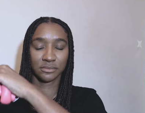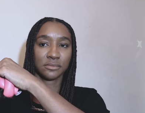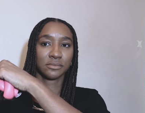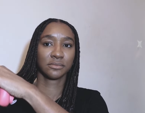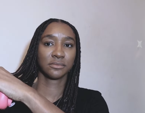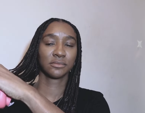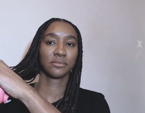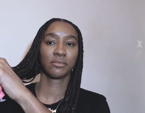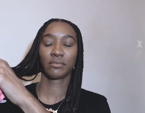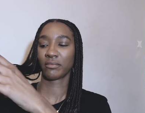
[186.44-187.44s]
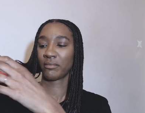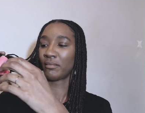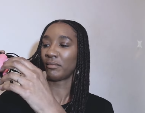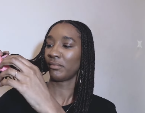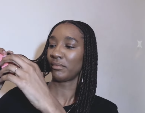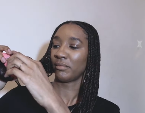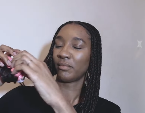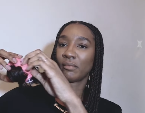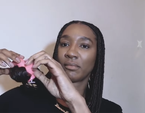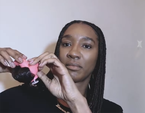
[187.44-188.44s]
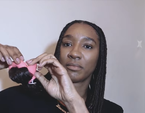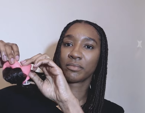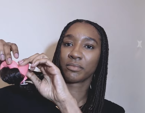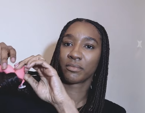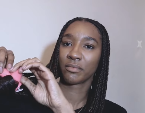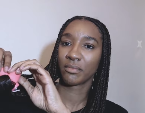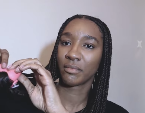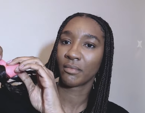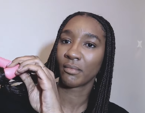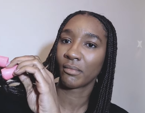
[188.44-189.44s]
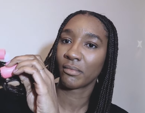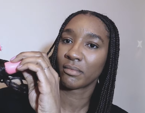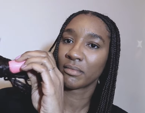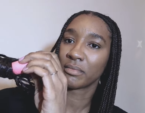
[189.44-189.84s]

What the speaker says: Nobody speaks.